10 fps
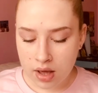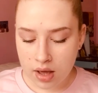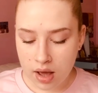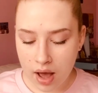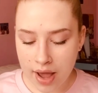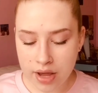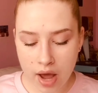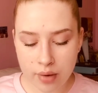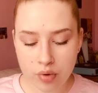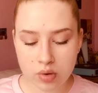I
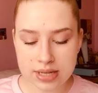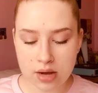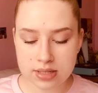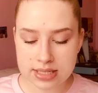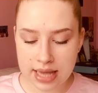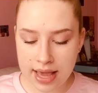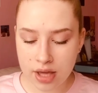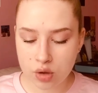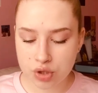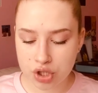wrote down, saying
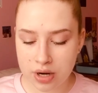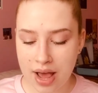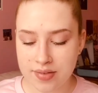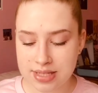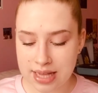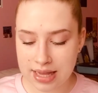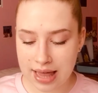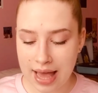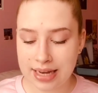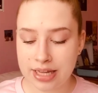you shouldn't have said
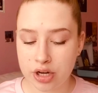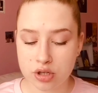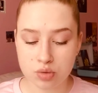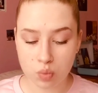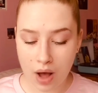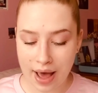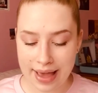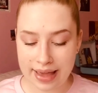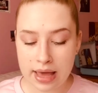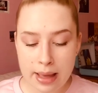that and here's
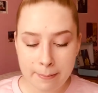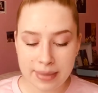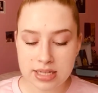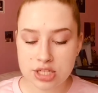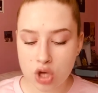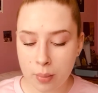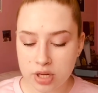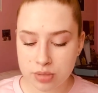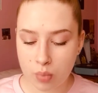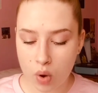why means so much
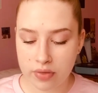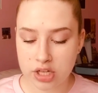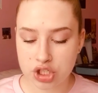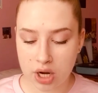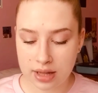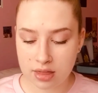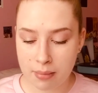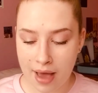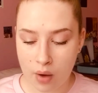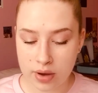more than shutting them
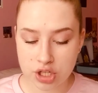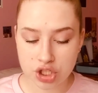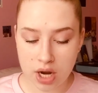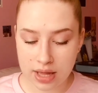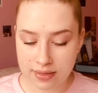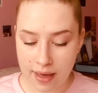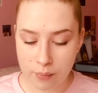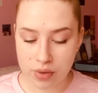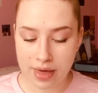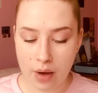out and shunning them
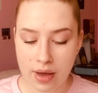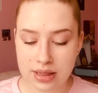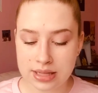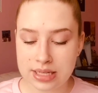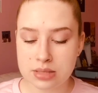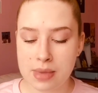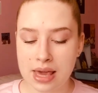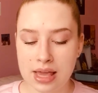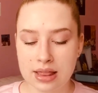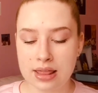without at least
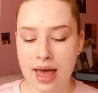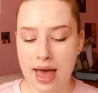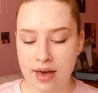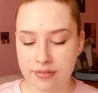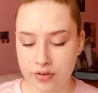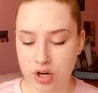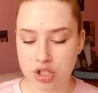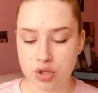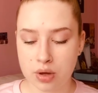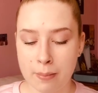making the effort to
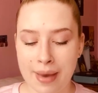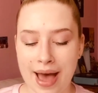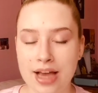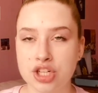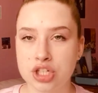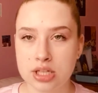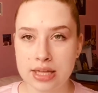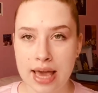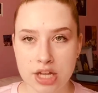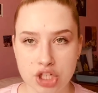compassionately
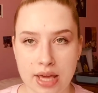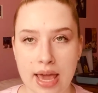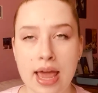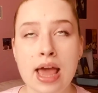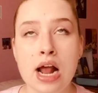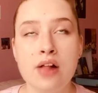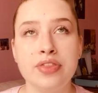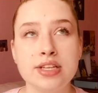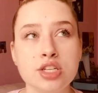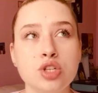educate.
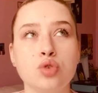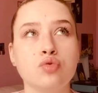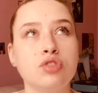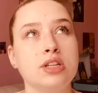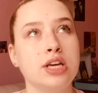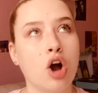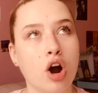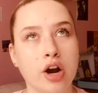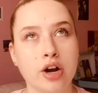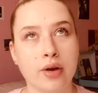This is really
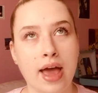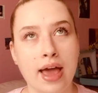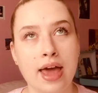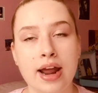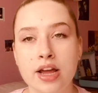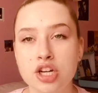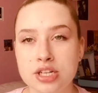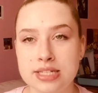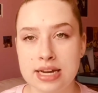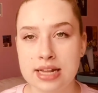hard, okay? And I
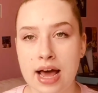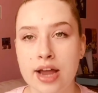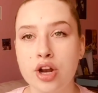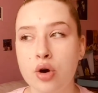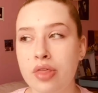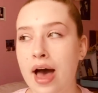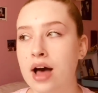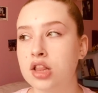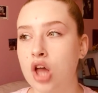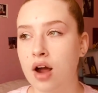understand that. I know that a
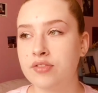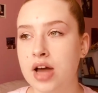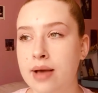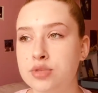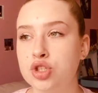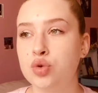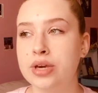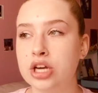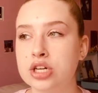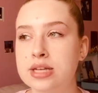lot of times you
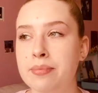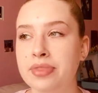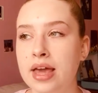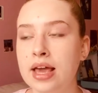hear something